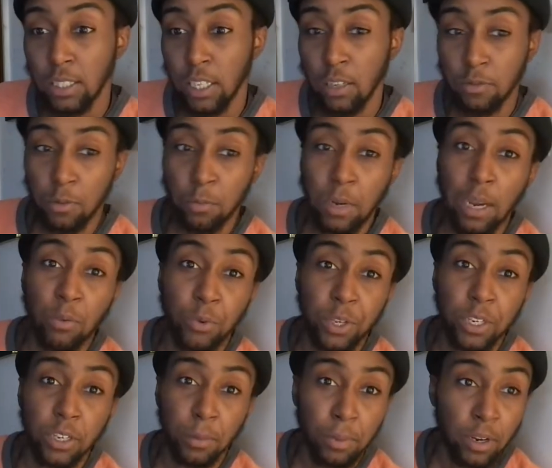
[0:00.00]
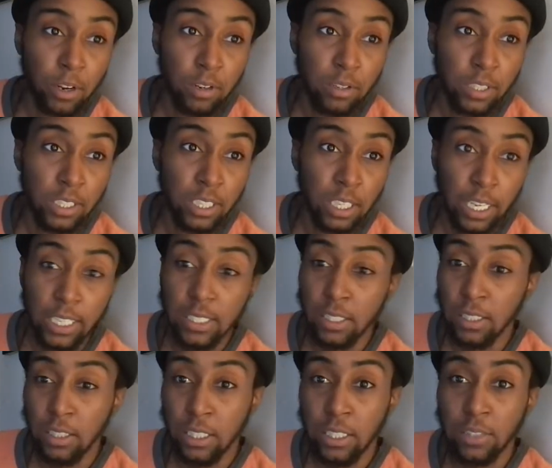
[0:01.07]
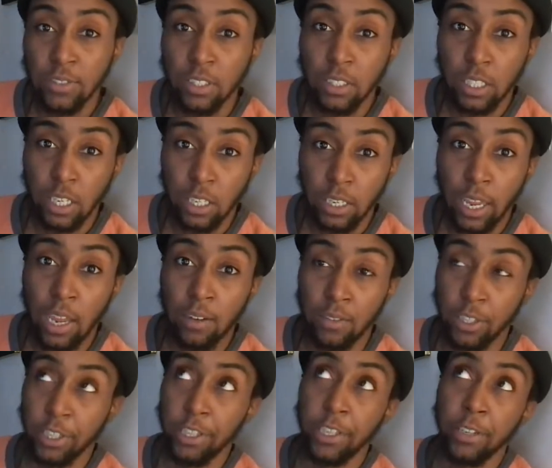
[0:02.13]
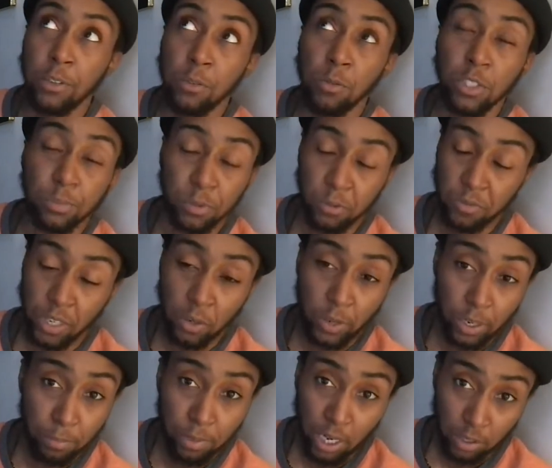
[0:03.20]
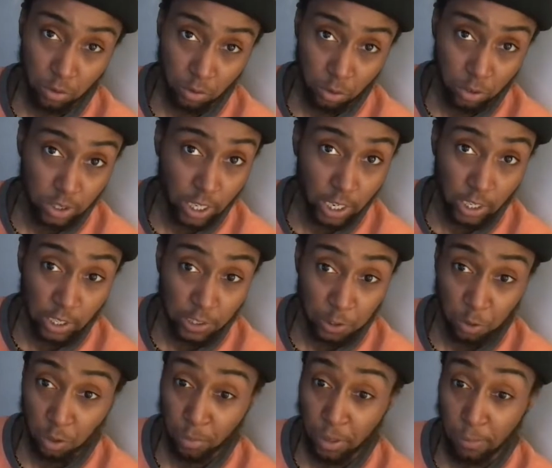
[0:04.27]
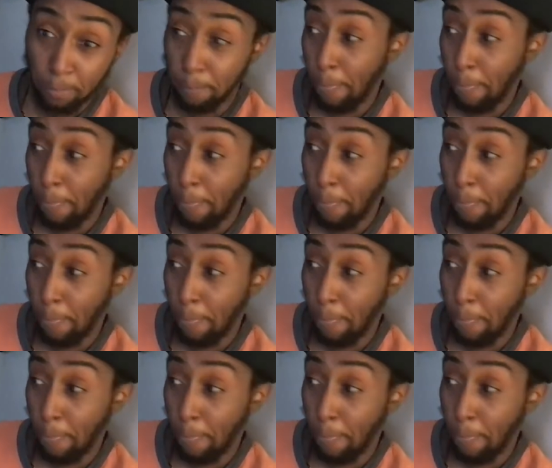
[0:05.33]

And from my reading, apparently the laces even can have a huge and profound impact on your skating enjoyment.